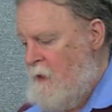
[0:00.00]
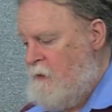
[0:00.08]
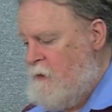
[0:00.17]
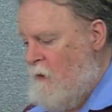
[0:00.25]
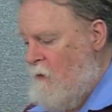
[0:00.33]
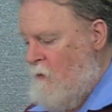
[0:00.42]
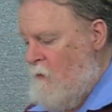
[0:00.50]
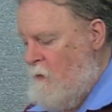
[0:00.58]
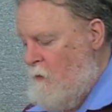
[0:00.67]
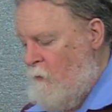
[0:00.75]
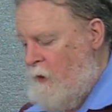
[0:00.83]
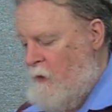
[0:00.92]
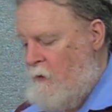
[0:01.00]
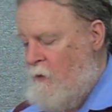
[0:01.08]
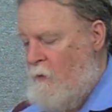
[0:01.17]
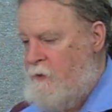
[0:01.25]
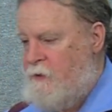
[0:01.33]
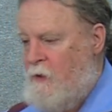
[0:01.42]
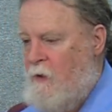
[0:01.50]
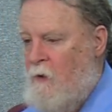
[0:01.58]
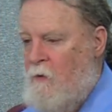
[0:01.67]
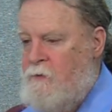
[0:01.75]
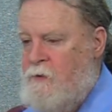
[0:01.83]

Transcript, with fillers: So we are going to go